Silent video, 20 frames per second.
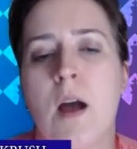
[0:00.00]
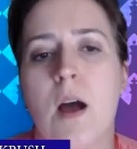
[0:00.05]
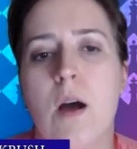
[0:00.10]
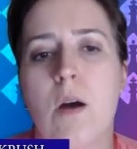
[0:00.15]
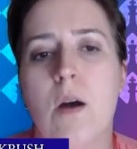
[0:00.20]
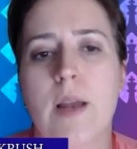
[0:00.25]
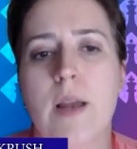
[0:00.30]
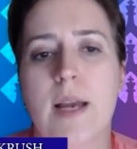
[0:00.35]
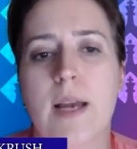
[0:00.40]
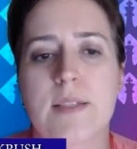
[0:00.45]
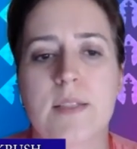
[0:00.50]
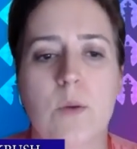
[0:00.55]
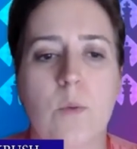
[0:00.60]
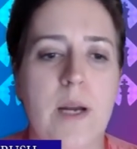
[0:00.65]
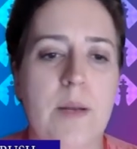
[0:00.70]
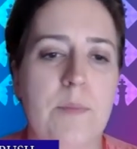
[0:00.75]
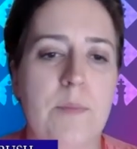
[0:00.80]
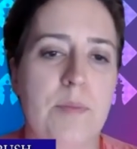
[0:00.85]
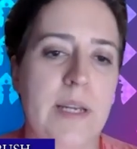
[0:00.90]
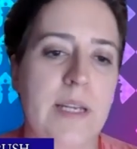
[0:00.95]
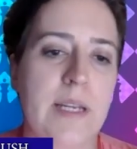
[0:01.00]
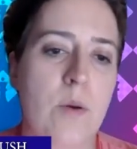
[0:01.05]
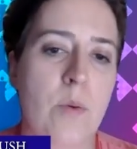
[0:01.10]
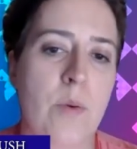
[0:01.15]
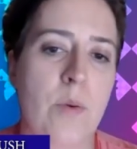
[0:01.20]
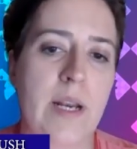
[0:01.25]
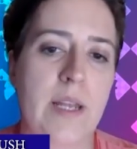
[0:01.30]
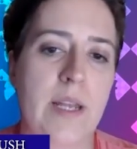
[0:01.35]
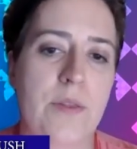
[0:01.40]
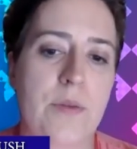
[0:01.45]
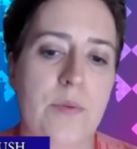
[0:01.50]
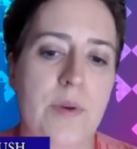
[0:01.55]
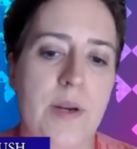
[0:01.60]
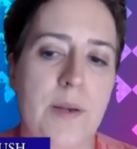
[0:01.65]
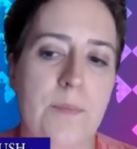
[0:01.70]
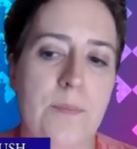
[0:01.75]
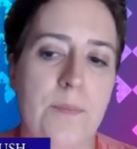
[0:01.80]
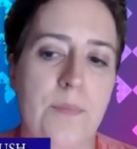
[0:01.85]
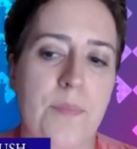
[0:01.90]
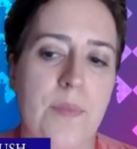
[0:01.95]
Okay, so white played queen e3.
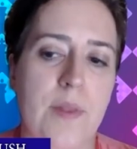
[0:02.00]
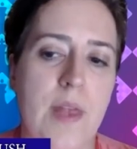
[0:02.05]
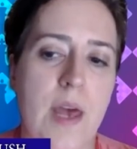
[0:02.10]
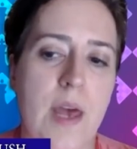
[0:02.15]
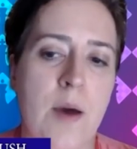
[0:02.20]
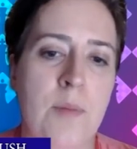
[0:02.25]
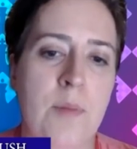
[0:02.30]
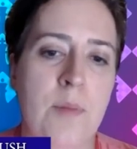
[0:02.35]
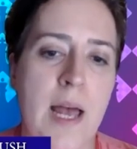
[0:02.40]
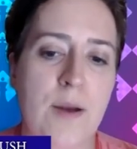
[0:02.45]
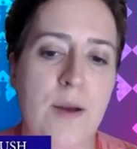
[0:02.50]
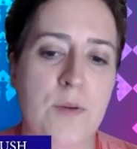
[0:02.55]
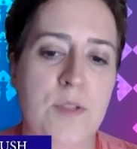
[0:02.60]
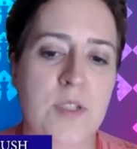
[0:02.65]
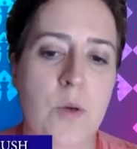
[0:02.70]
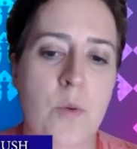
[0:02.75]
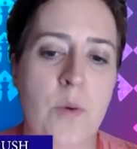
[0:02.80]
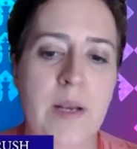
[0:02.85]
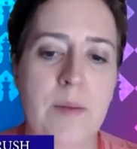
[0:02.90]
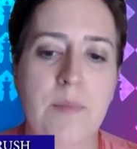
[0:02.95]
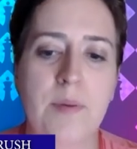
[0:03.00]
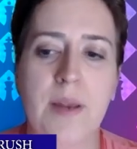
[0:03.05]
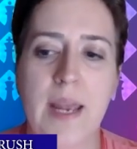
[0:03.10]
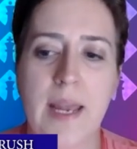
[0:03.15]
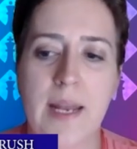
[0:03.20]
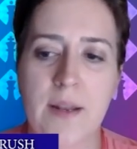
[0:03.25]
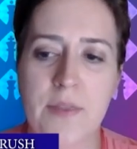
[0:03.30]
Now black goes queen b8,